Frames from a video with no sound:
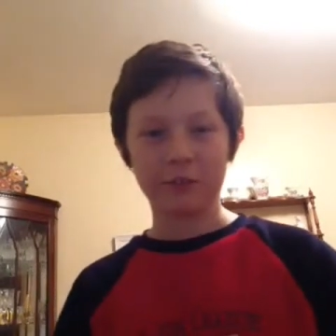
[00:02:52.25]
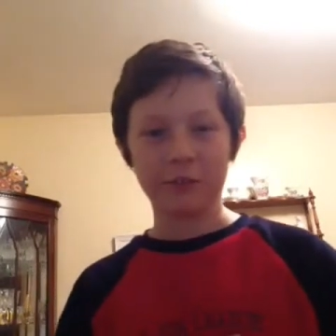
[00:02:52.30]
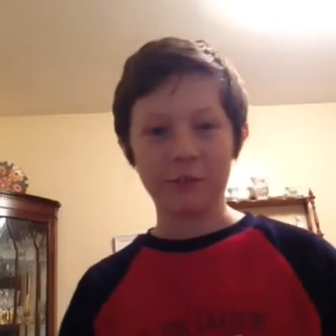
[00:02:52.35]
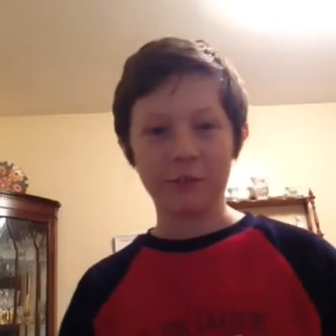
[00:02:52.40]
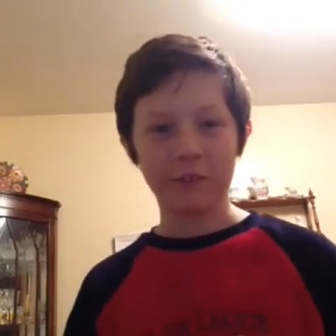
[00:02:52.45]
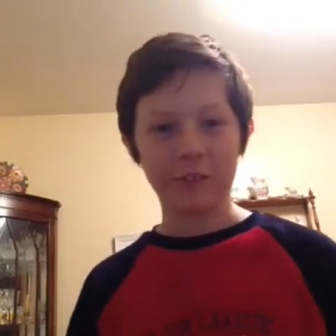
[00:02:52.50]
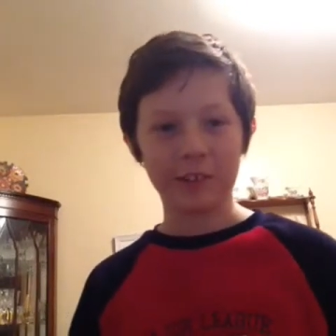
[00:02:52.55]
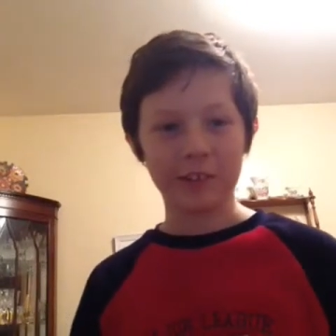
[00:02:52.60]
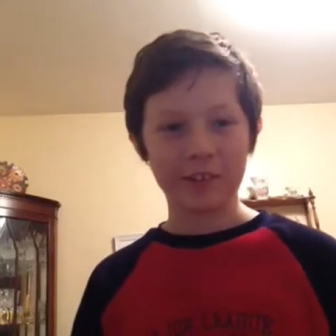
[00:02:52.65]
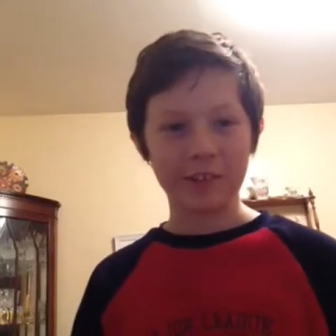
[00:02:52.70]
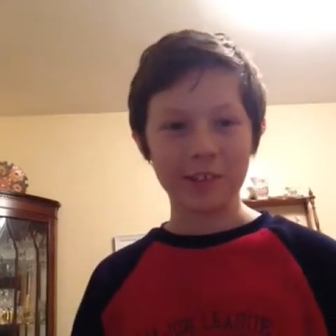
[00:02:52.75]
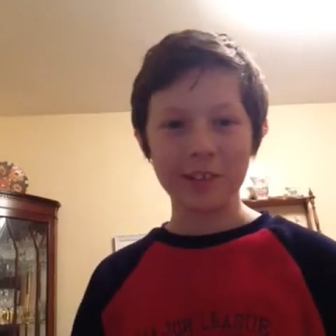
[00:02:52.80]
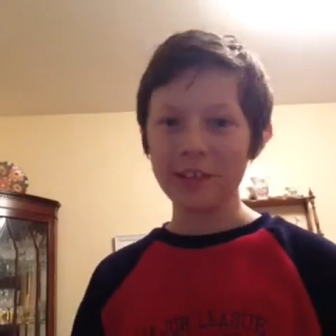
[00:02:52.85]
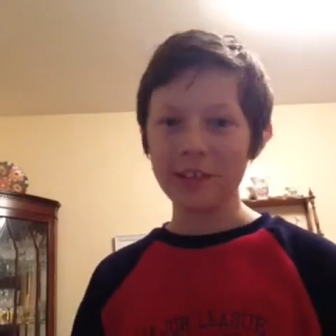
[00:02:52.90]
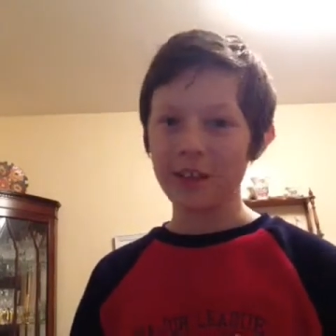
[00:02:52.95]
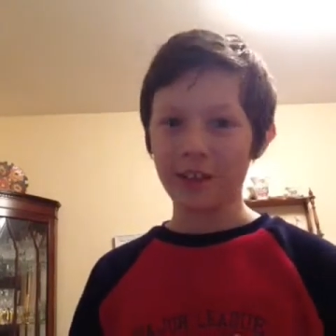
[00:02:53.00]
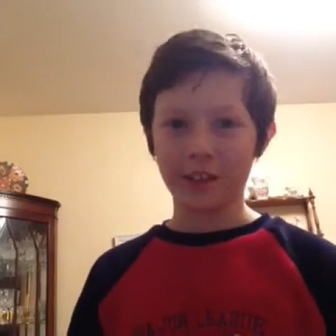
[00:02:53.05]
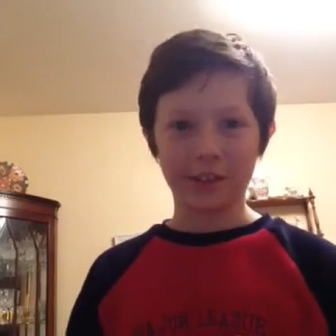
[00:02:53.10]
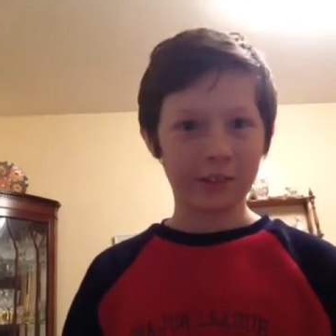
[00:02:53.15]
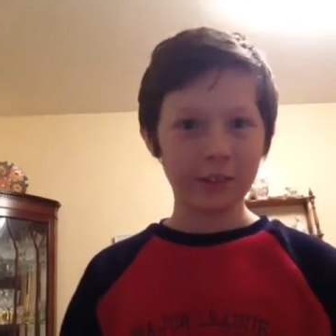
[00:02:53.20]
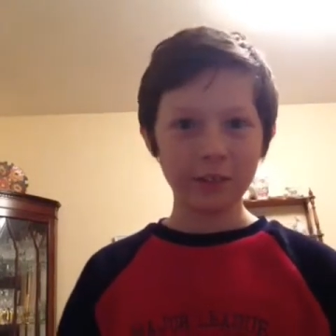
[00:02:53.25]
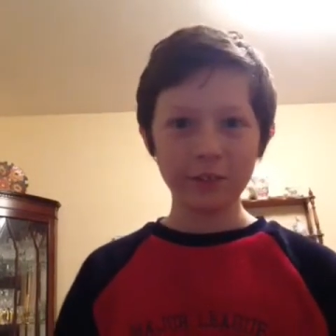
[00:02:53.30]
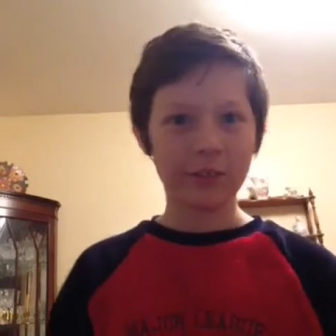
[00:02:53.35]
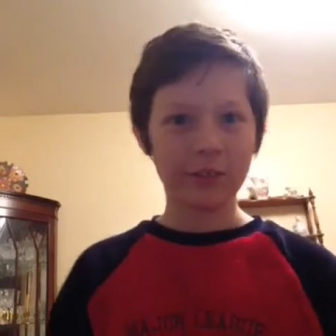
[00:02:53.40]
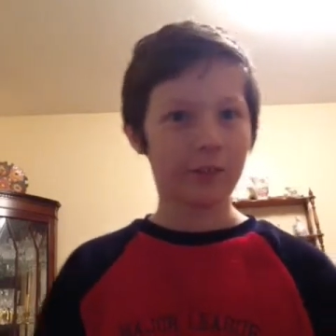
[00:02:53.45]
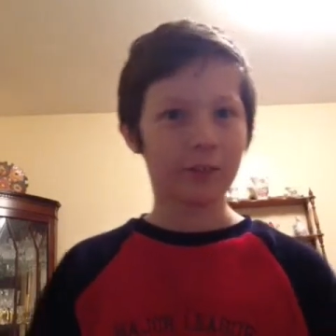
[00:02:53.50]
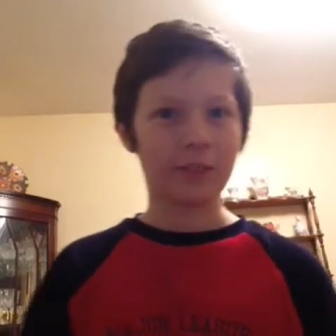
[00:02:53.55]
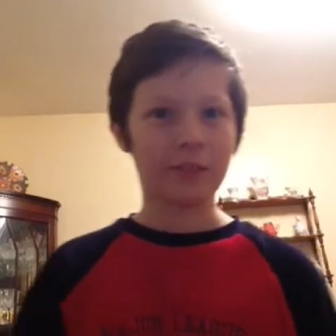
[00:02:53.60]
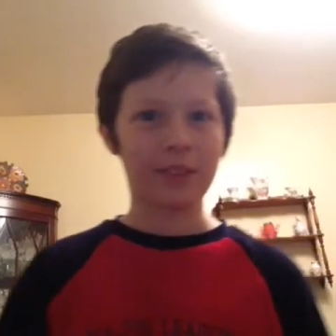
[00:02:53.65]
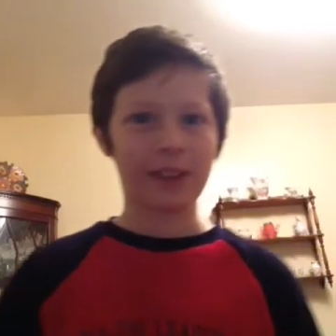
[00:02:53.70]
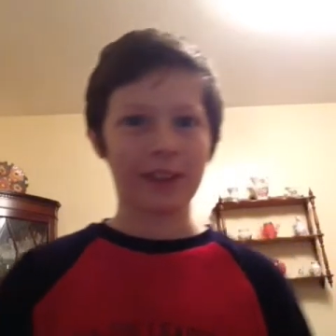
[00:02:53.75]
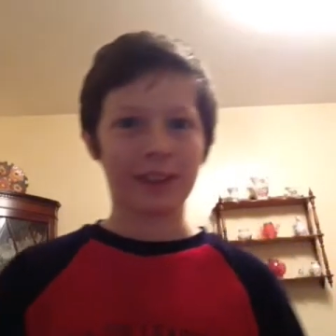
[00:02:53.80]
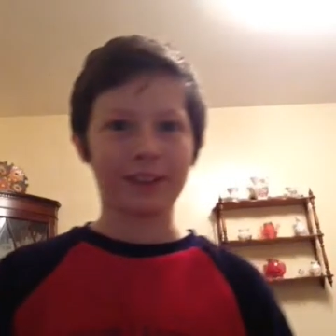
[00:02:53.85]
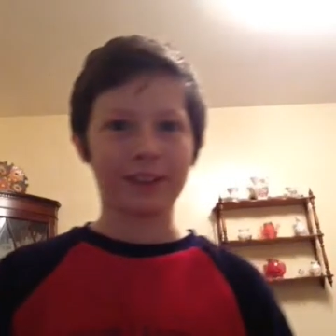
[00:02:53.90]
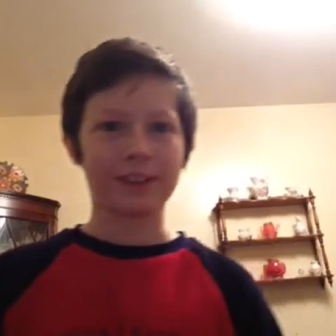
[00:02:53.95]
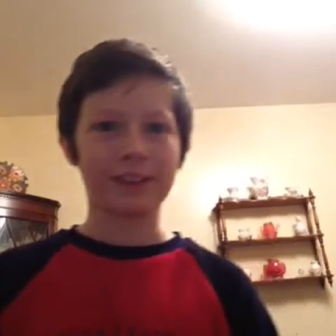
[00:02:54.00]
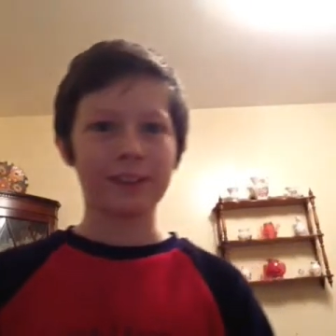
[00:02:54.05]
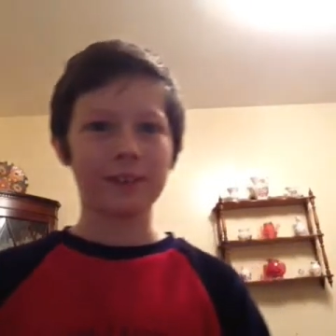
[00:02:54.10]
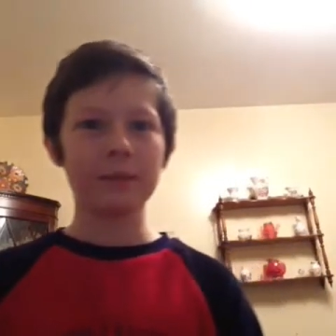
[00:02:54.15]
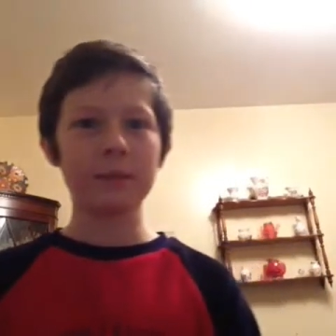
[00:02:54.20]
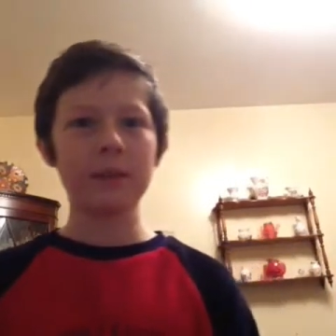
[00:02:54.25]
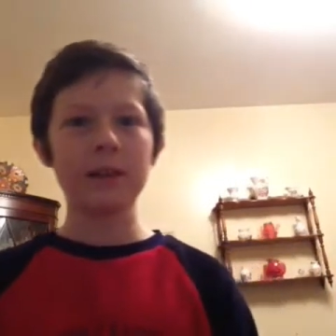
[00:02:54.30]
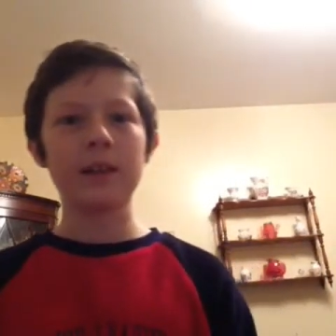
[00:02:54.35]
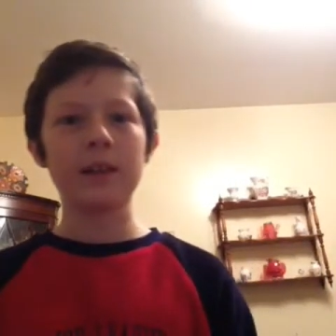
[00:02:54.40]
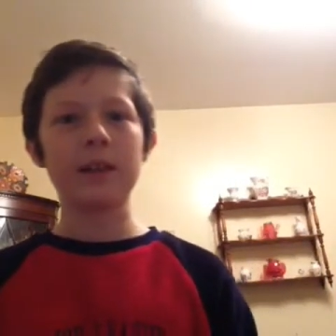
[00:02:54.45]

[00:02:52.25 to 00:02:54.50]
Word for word: of a fight scene. told you I'm not that good at them.